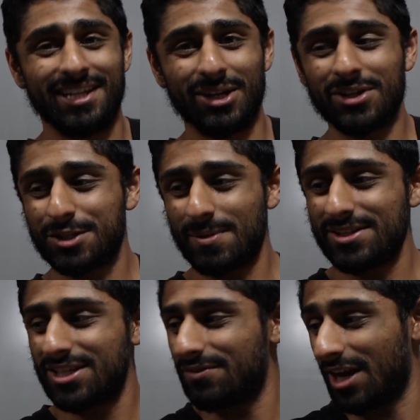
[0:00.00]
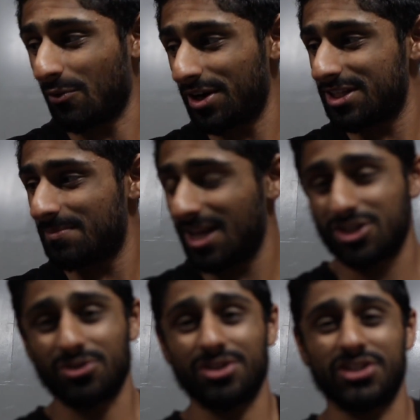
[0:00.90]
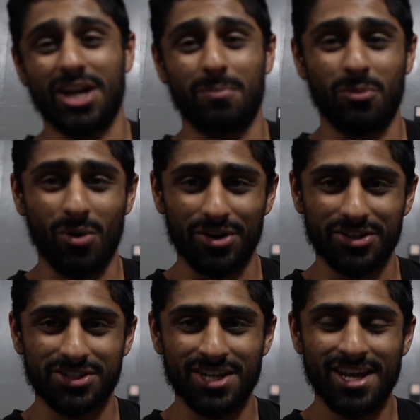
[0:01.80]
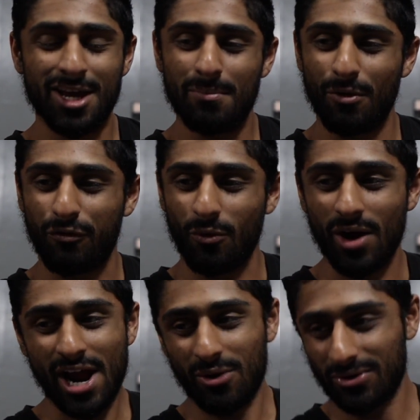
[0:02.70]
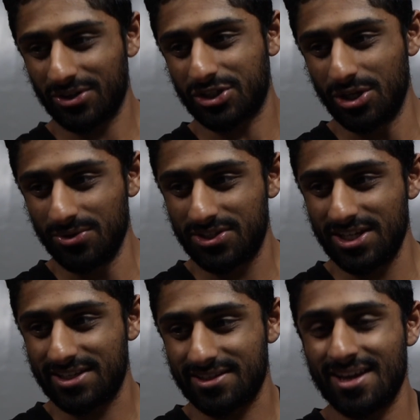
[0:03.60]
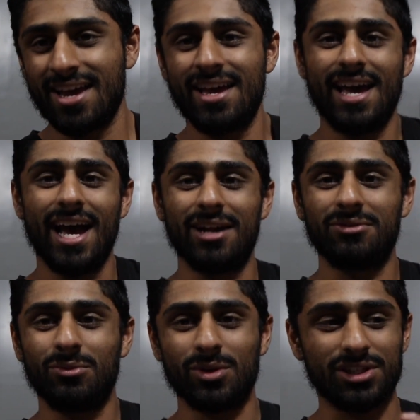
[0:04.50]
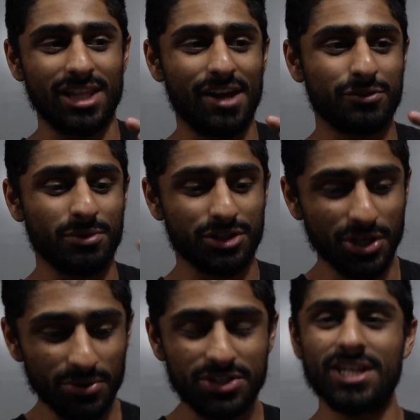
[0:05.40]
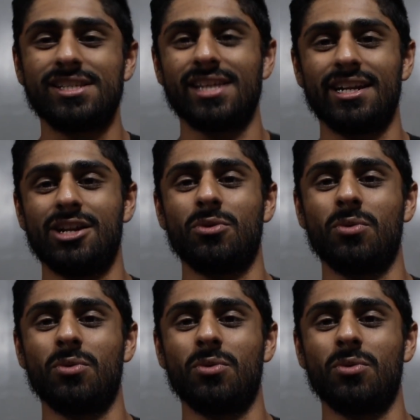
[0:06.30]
They're expensive, and I wanted to make sure the setup worked before I ordered 2 seats and was left with 2 seats that didn't